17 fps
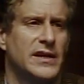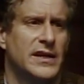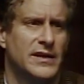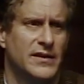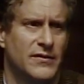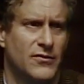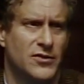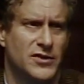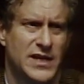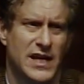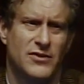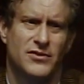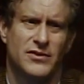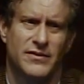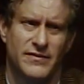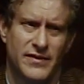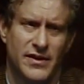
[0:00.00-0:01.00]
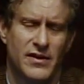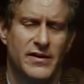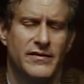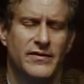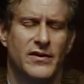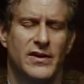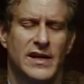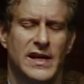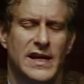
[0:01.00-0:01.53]
it of course, cancer is a very
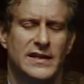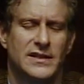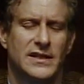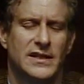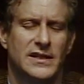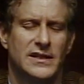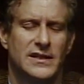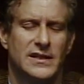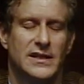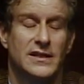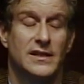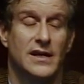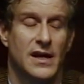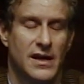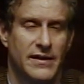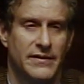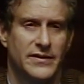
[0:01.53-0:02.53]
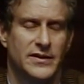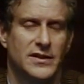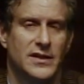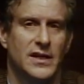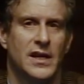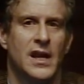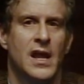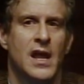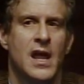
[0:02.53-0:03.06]
very nasty disease, obviously,